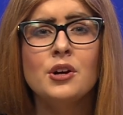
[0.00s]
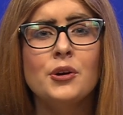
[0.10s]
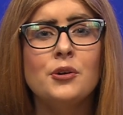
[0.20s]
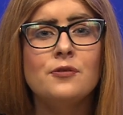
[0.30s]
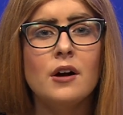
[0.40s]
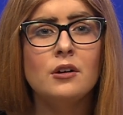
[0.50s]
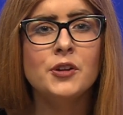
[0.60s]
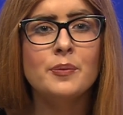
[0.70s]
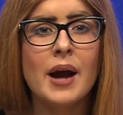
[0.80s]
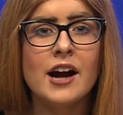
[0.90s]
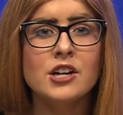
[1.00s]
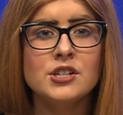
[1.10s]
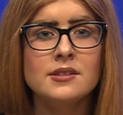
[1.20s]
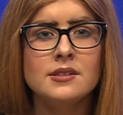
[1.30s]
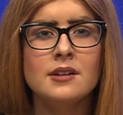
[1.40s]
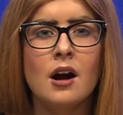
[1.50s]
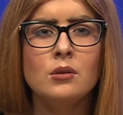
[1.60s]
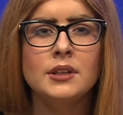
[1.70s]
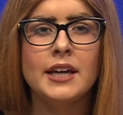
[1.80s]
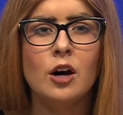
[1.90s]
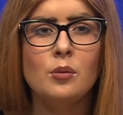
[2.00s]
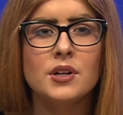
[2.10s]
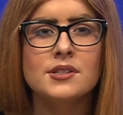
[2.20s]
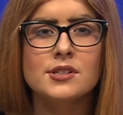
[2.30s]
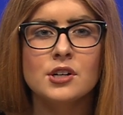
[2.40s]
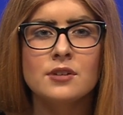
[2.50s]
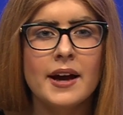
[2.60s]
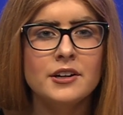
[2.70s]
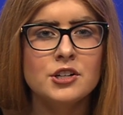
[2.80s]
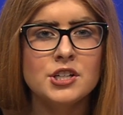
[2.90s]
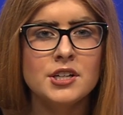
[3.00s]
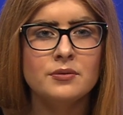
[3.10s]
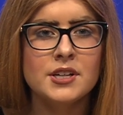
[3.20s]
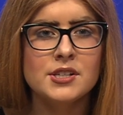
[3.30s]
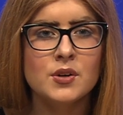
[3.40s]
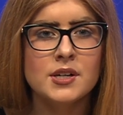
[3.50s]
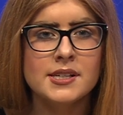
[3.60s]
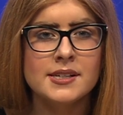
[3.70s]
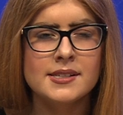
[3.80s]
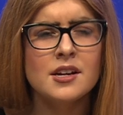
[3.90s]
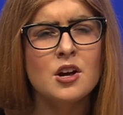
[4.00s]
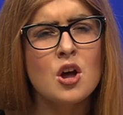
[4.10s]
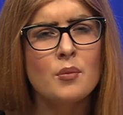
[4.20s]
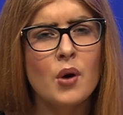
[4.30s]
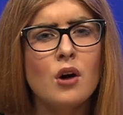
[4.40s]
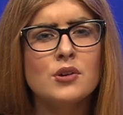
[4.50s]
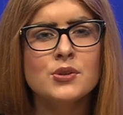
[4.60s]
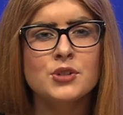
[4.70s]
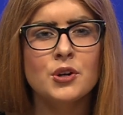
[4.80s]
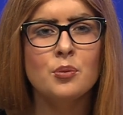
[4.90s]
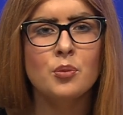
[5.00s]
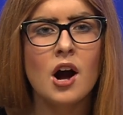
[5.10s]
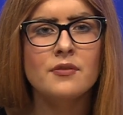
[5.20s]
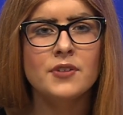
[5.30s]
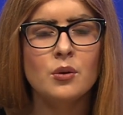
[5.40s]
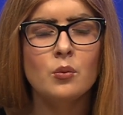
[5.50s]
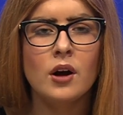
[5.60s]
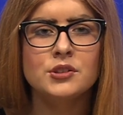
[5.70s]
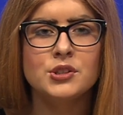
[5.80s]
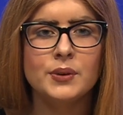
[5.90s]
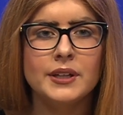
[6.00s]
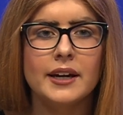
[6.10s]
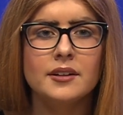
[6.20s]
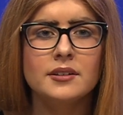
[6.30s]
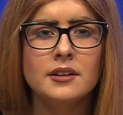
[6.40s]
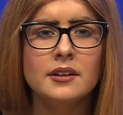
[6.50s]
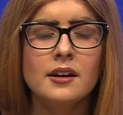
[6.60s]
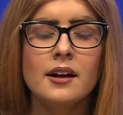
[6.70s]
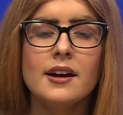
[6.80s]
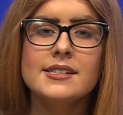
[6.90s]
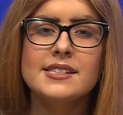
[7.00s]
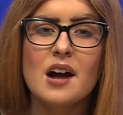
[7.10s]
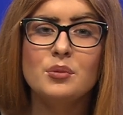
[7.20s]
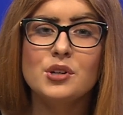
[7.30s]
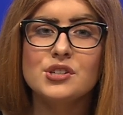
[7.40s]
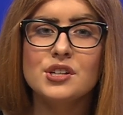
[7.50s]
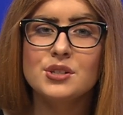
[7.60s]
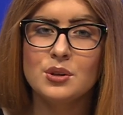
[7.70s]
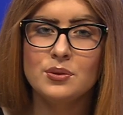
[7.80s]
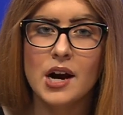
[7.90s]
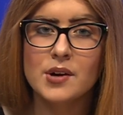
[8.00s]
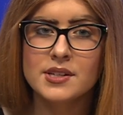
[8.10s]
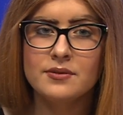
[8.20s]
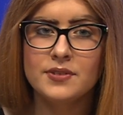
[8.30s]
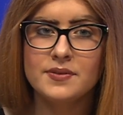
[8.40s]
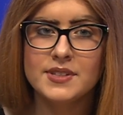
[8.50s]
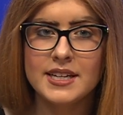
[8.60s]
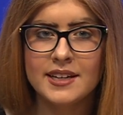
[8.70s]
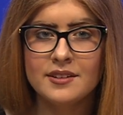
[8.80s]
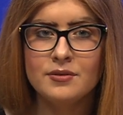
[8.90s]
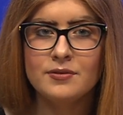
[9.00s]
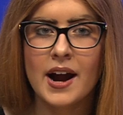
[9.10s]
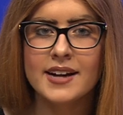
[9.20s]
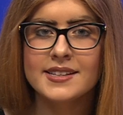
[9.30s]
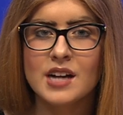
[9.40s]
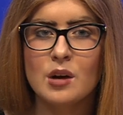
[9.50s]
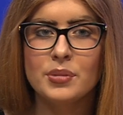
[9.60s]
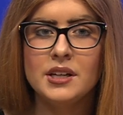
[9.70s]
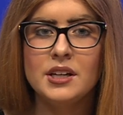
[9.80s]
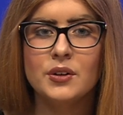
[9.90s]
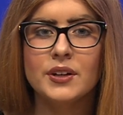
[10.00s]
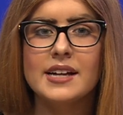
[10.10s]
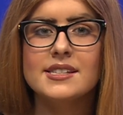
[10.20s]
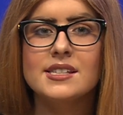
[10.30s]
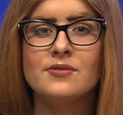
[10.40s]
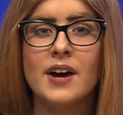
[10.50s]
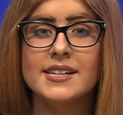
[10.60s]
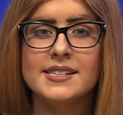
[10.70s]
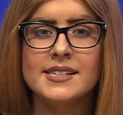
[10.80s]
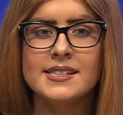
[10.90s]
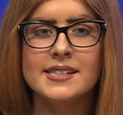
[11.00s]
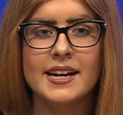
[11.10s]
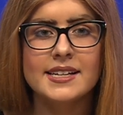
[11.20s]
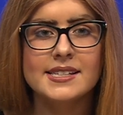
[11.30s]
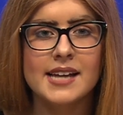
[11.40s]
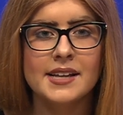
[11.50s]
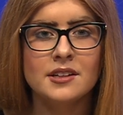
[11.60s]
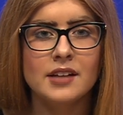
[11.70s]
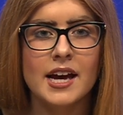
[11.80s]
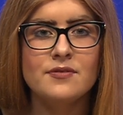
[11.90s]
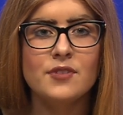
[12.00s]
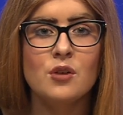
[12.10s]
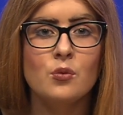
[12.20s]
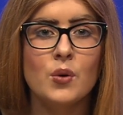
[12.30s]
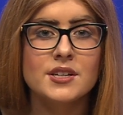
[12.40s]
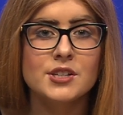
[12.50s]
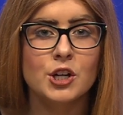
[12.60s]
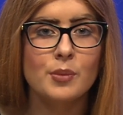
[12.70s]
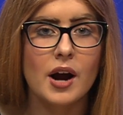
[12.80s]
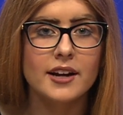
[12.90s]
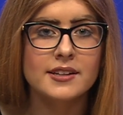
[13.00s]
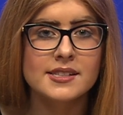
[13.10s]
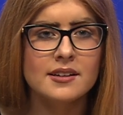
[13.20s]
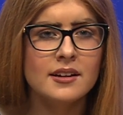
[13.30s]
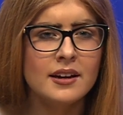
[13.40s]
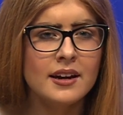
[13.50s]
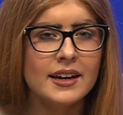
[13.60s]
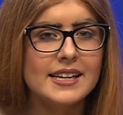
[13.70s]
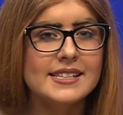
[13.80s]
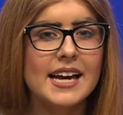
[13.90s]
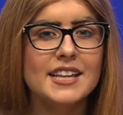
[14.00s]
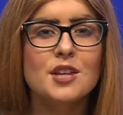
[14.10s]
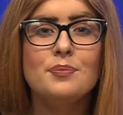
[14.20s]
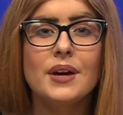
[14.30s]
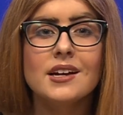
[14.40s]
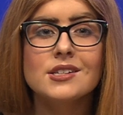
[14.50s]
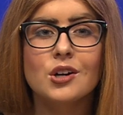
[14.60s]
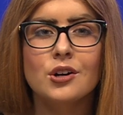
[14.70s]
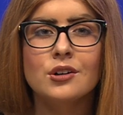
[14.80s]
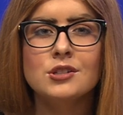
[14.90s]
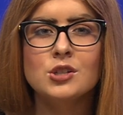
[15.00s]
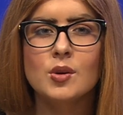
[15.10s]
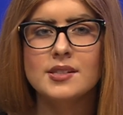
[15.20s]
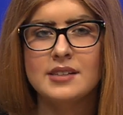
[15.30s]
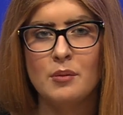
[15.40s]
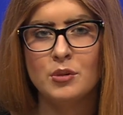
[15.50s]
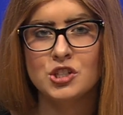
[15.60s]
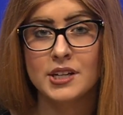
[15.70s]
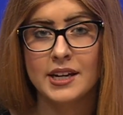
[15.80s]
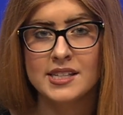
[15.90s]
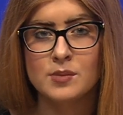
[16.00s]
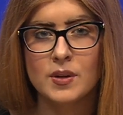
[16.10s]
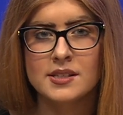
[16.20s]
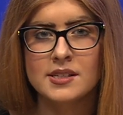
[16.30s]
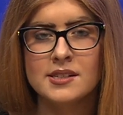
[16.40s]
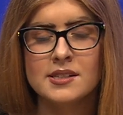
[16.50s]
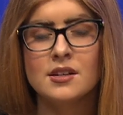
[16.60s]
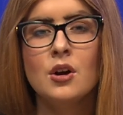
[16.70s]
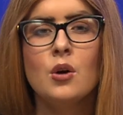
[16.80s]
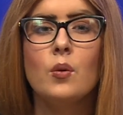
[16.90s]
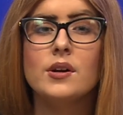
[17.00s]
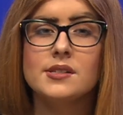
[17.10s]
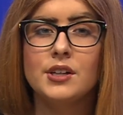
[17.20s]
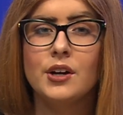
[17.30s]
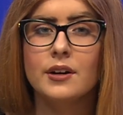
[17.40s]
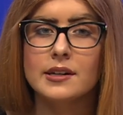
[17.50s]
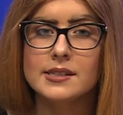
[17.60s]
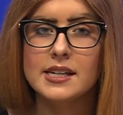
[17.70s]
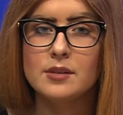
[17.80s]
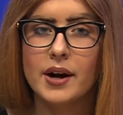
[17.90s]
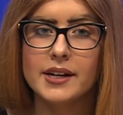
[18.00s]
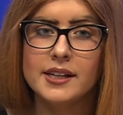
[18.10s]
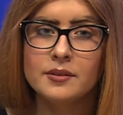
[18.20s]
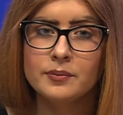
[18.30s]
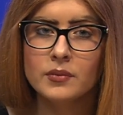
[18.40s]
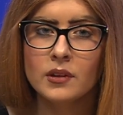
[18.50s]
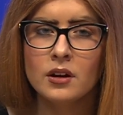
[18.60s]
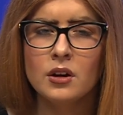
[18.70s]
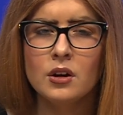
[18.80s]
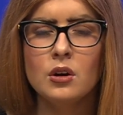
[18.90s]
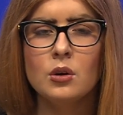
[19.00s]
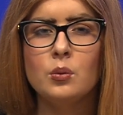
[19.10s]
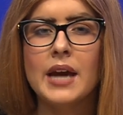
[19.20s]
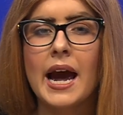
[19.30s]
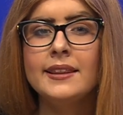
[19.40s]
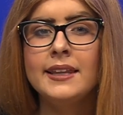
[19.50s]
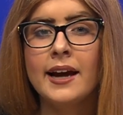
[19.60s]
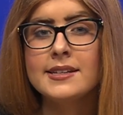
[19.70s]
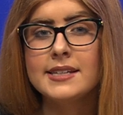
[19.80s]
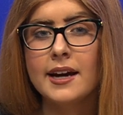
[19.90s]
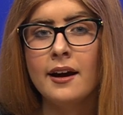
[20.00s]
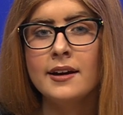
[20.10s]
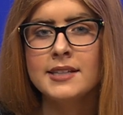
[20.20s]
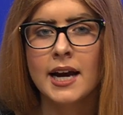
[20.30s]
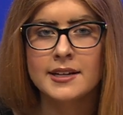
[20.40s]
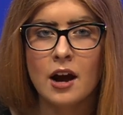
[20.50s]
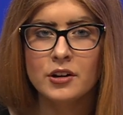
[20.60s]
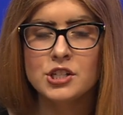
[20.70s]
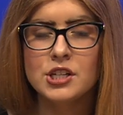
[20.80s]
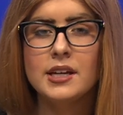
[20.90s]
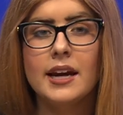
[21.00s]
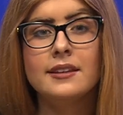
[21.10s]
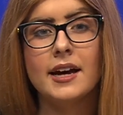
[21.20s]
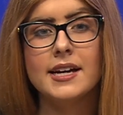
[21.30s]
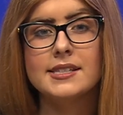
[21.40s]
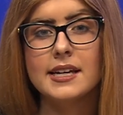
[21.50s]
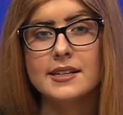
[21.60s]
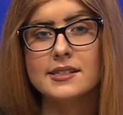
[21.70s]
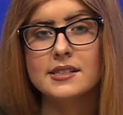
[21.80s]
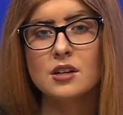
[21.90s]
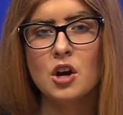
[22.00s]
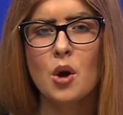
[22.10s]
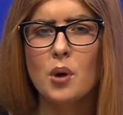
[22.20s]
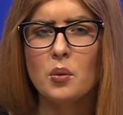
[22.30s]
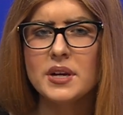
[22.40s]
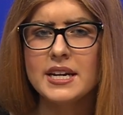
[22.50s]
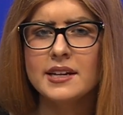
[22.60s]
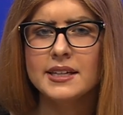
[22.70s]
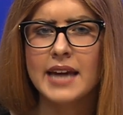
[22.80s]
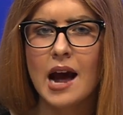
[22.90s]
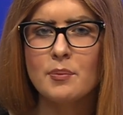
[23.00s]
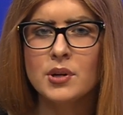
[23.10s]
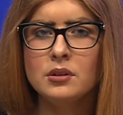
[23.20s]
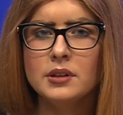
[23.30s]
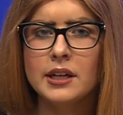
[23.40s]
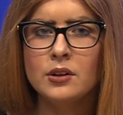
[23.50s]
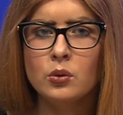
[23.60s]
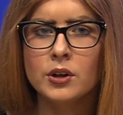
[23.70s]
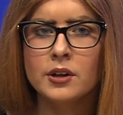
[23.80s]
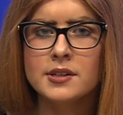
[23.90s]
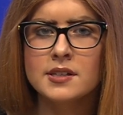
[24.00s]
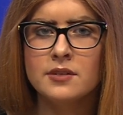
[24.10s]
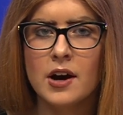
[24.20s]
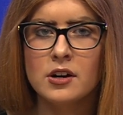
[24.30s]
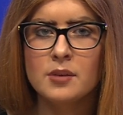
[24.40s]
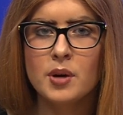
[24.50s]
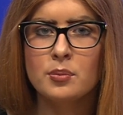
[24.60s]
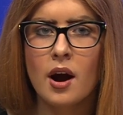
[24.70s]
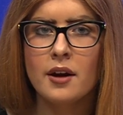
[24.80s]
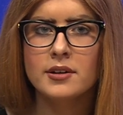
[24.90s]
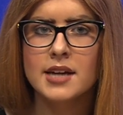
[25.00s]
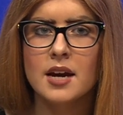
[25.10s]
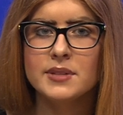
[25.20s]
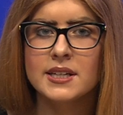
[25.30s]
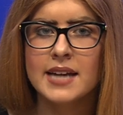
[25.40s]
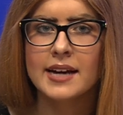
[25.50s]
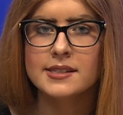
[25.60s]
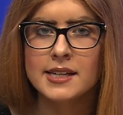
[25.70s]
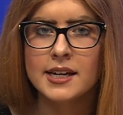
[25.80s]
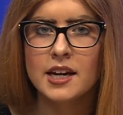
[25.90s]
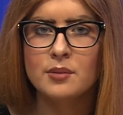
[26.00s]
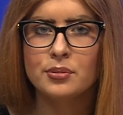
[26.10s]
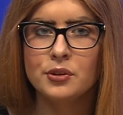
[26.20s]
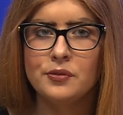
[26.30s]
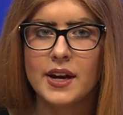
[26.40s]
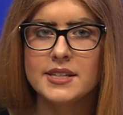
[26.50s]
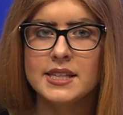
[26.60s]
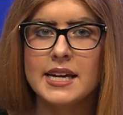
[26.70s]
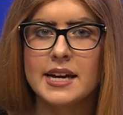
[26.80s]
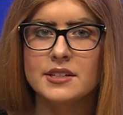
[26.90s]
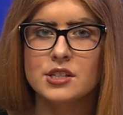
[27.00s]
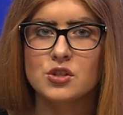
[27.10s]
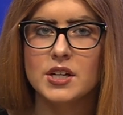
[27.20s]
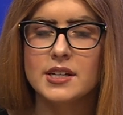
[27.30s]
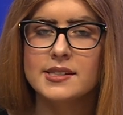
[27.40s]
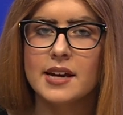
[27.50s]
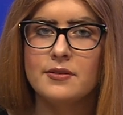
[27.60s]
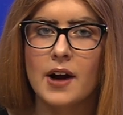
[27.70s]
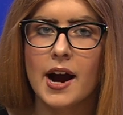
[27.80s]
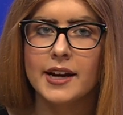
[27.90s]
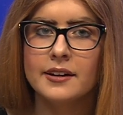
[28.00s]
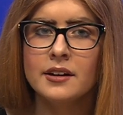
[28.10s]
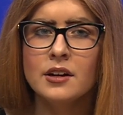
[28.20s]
who followed their passion to not only help conserve energy and resources, but also turn a profit while doing it. Established in 2015, Fine's company creates devices that extend the life of wind turbines. He said the biggest hurdle to establishing his business was securing seed money. "We had the idea, technology, and license, but we needed the capital in order to develop a prototype to test it and prove it to the industry," said Fine,